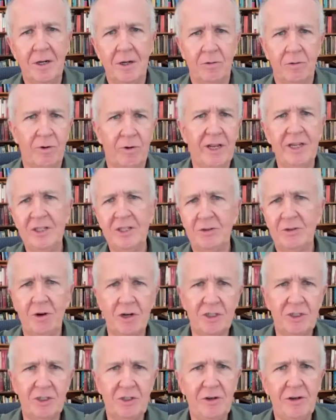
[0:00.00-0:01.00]
greetings to our
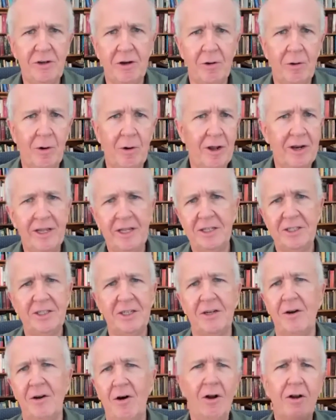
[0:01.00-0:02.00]
studio audience
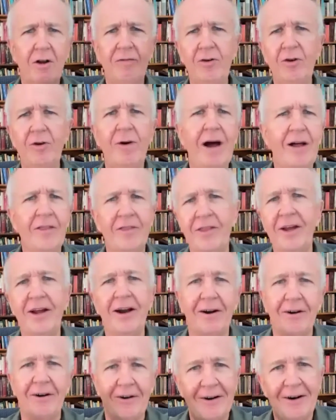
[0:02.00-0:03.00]
and all of you out
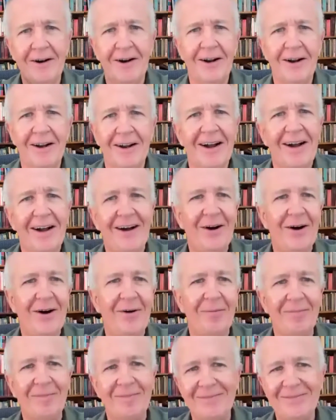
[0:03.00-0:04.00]
there
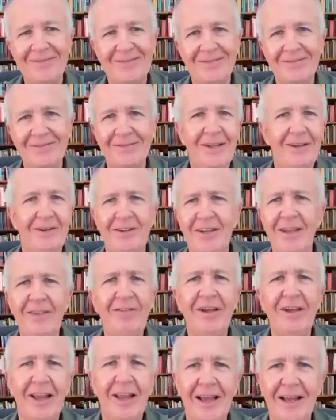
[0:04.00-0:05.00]
in
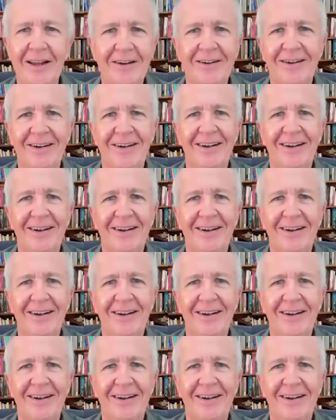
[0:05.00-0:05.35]
TV land.